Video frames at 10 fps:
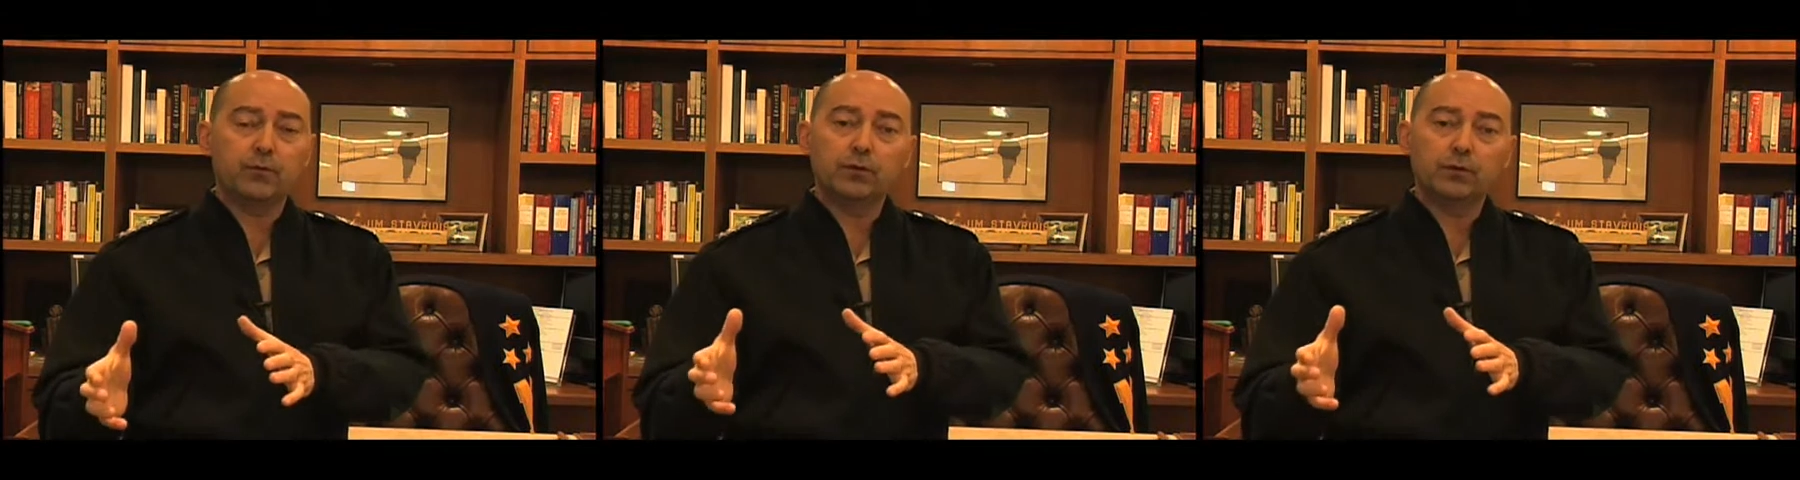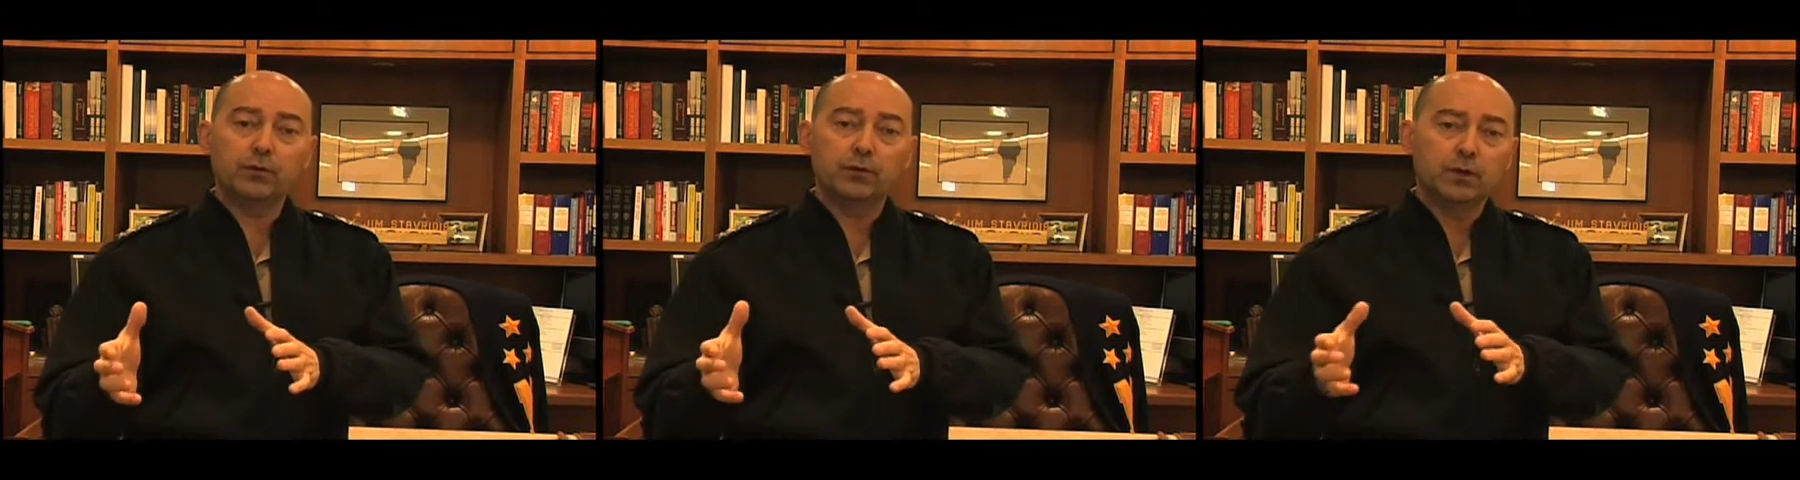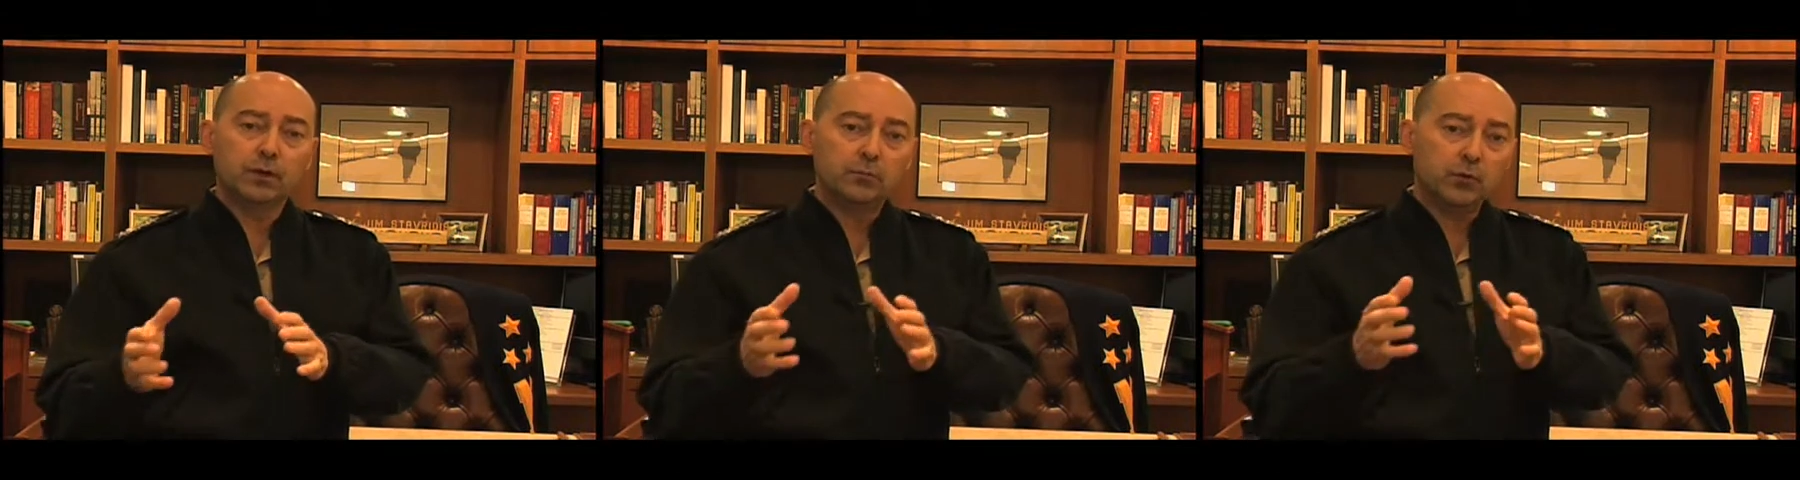forces,
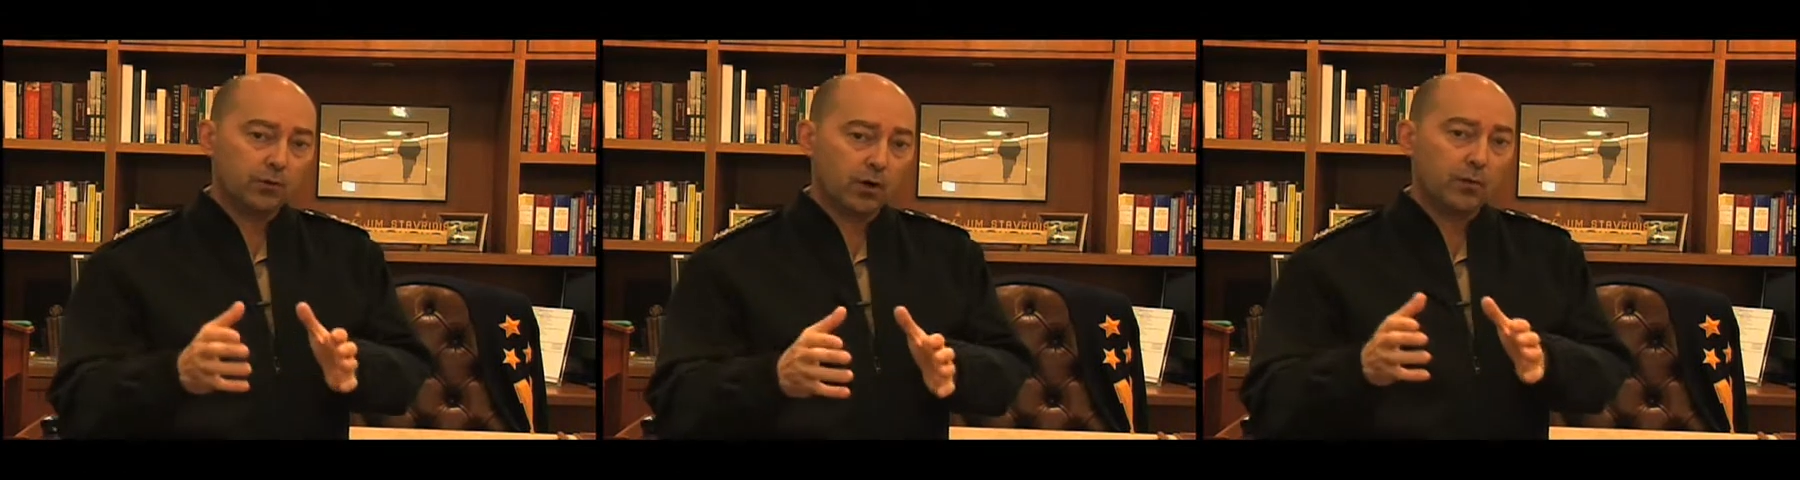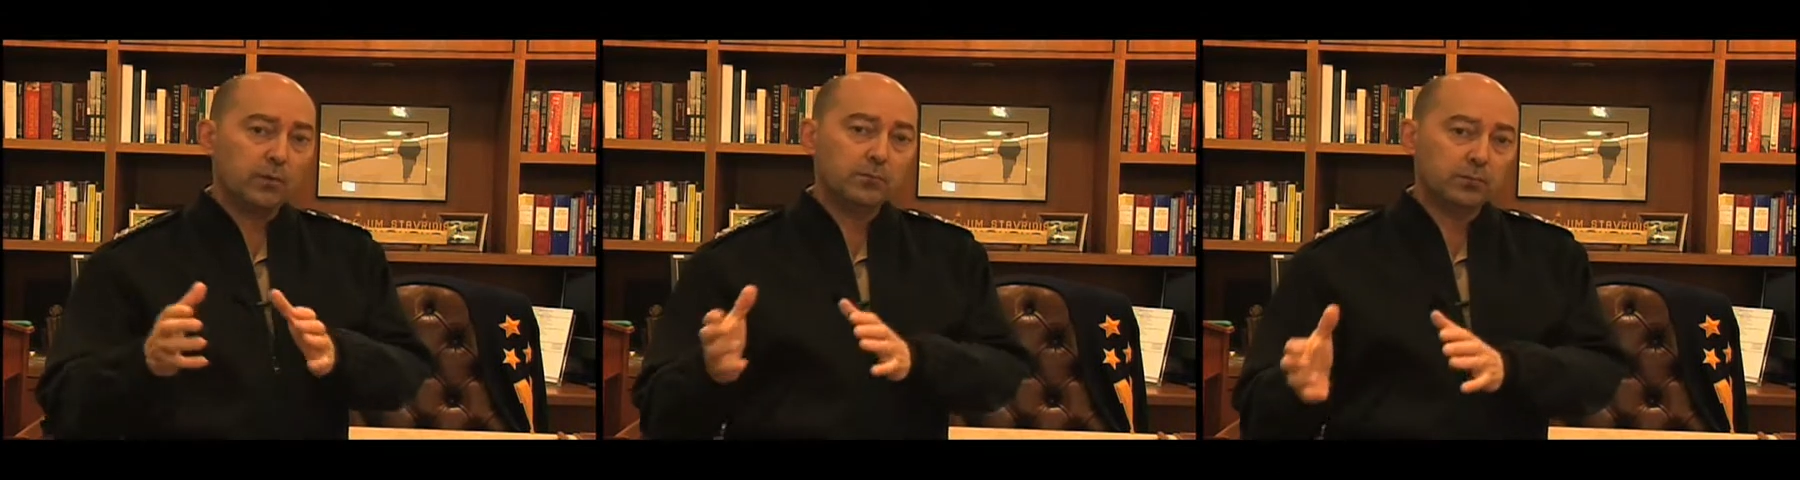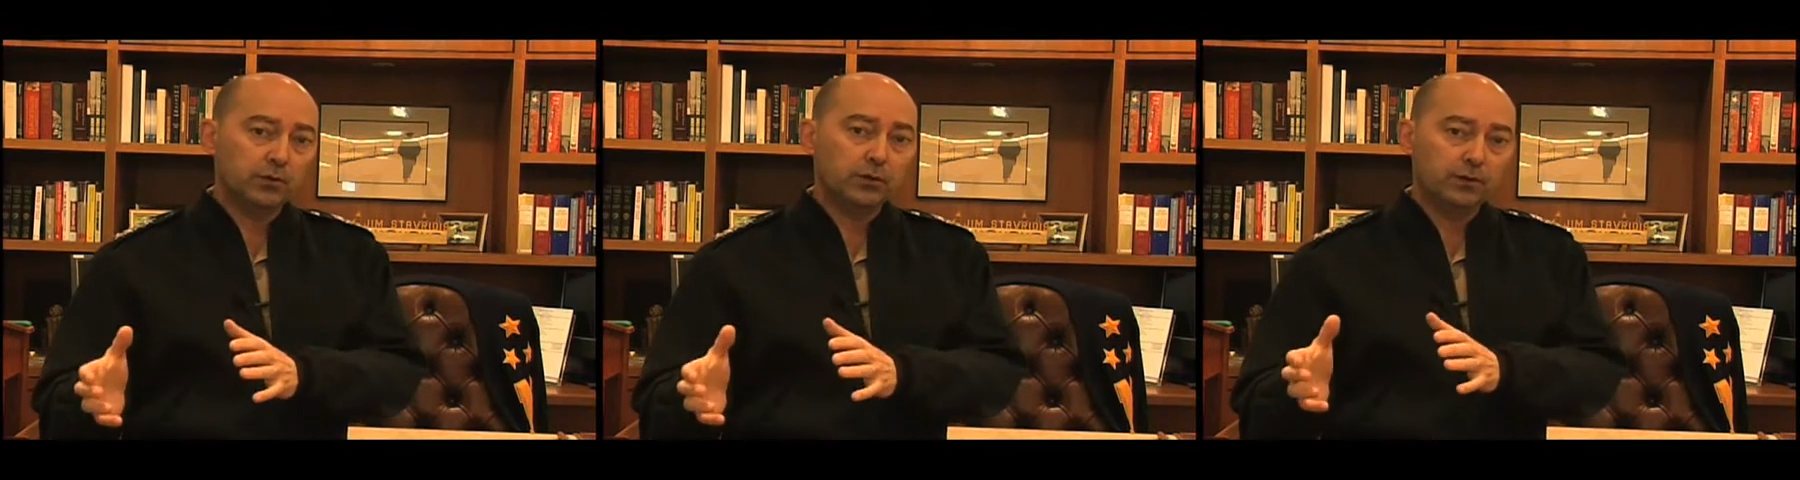both army
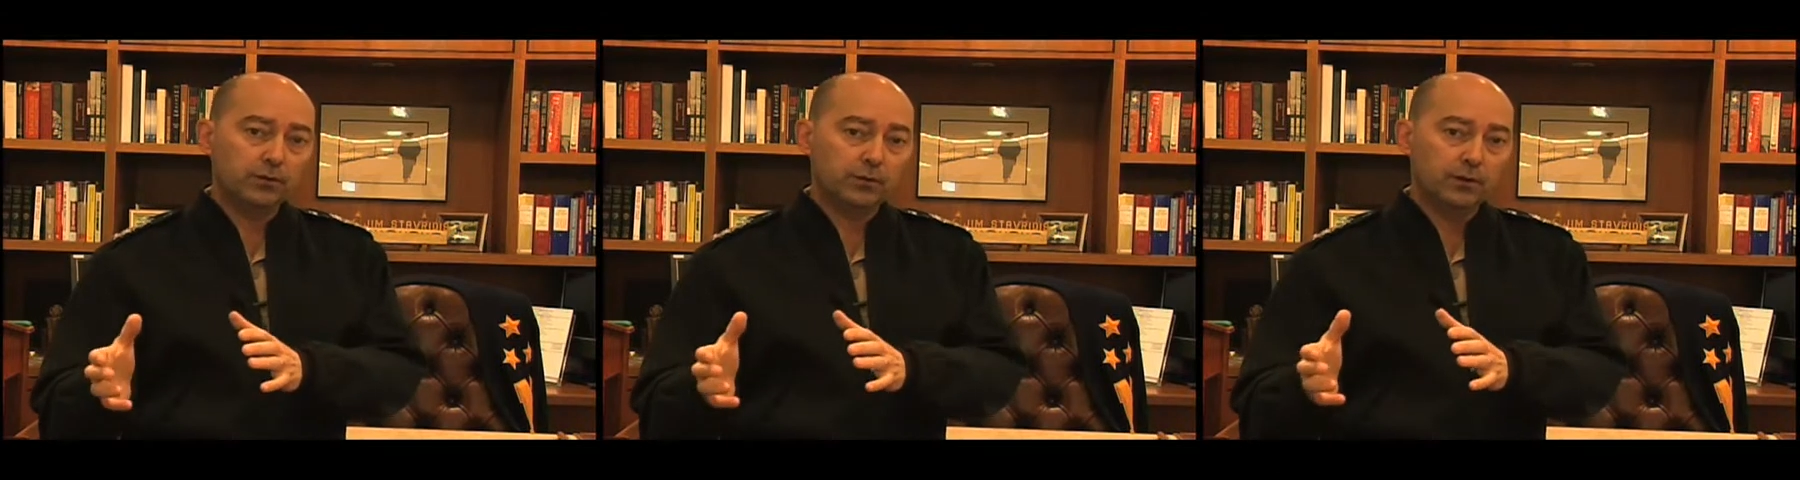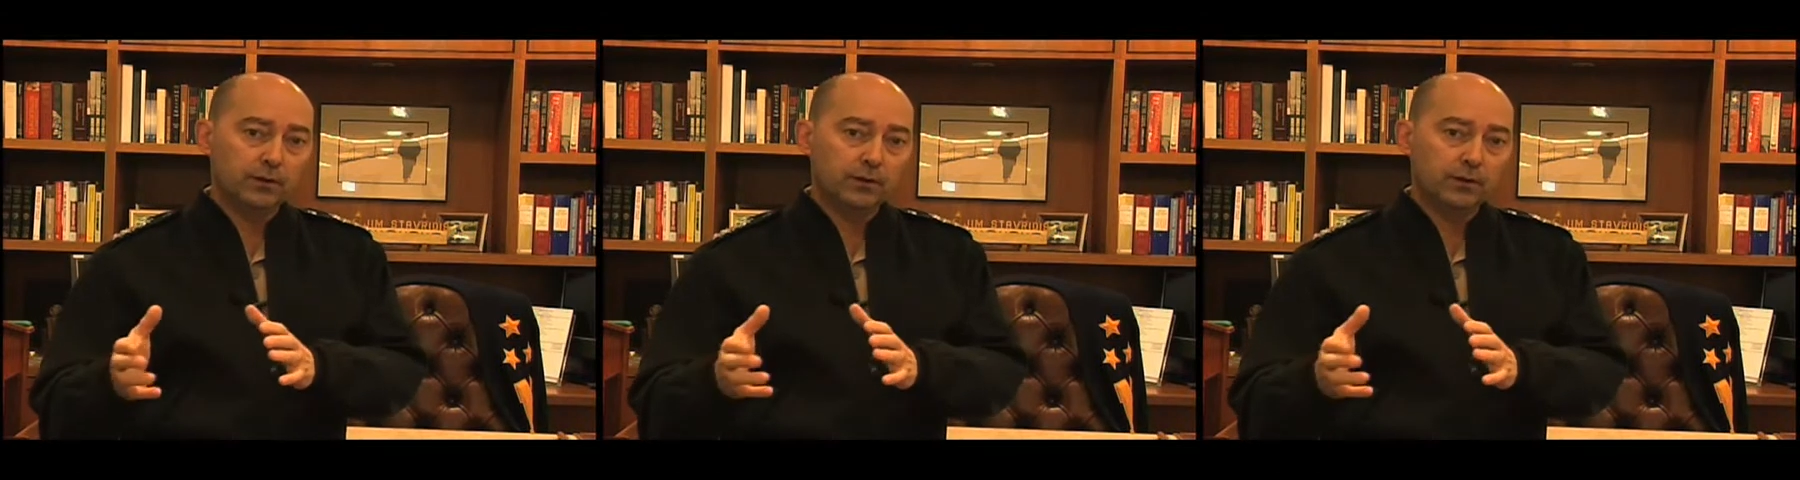and police.